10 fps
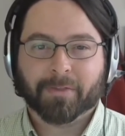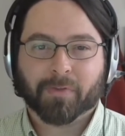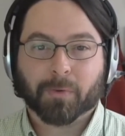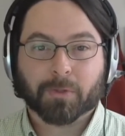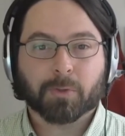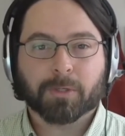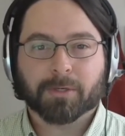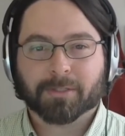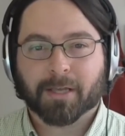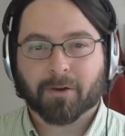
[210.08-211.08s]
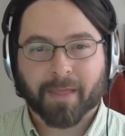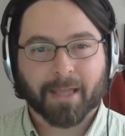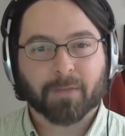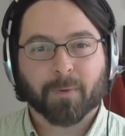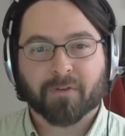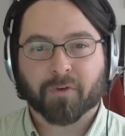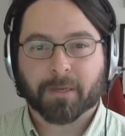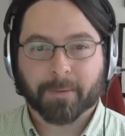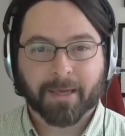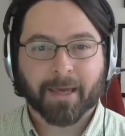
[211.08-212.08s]
And so two years later, they had the
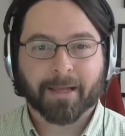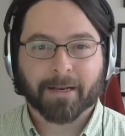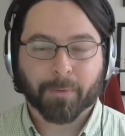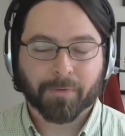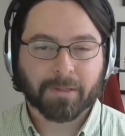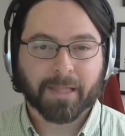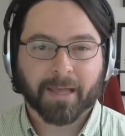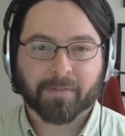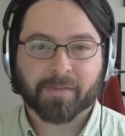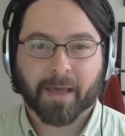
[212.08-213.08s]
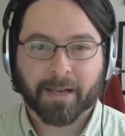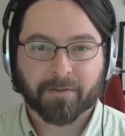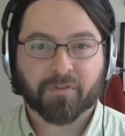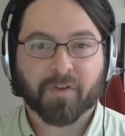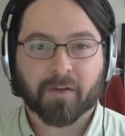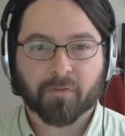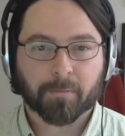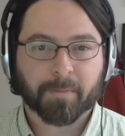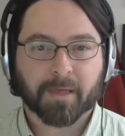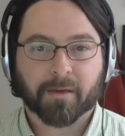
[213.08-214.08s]
referendum again, and it was a landslide in
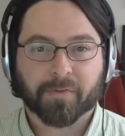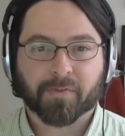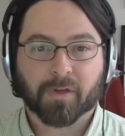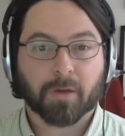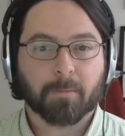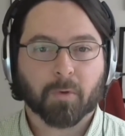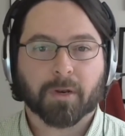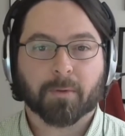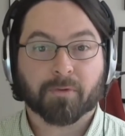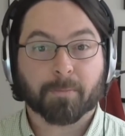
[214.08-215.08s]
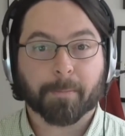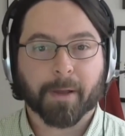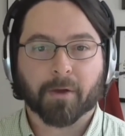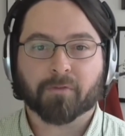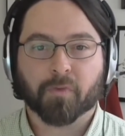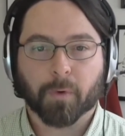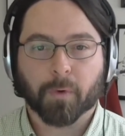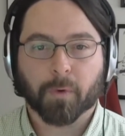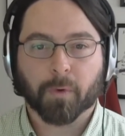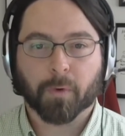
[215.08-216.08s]
favor because the community was prepared for
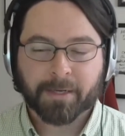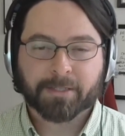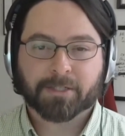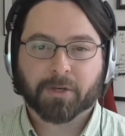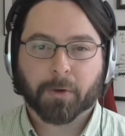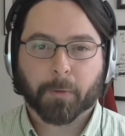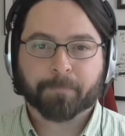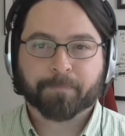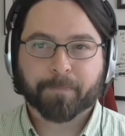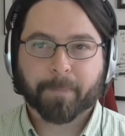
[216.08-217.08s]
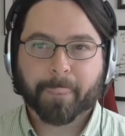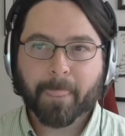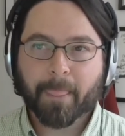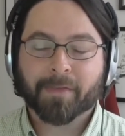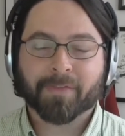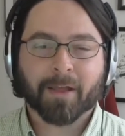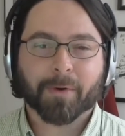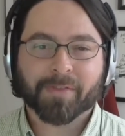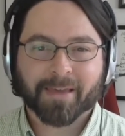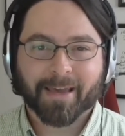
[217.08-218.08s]
it. So it's not
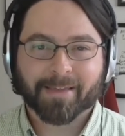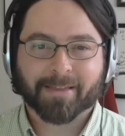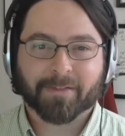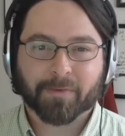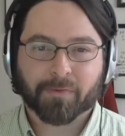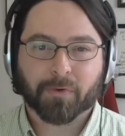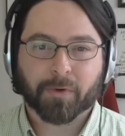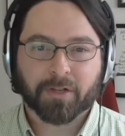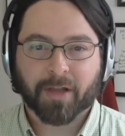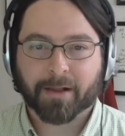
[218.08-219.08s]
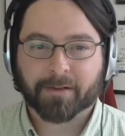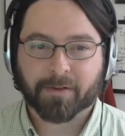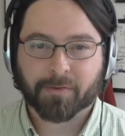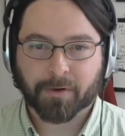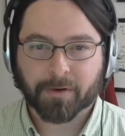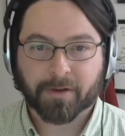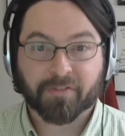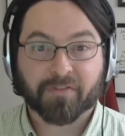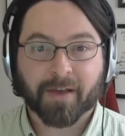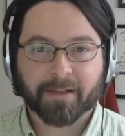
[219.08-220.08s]
always the case that those dirty tactics are
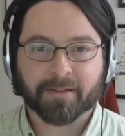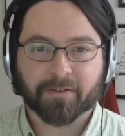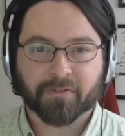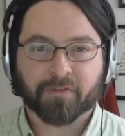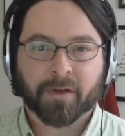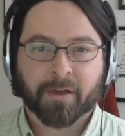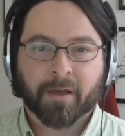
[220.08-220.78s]
effective,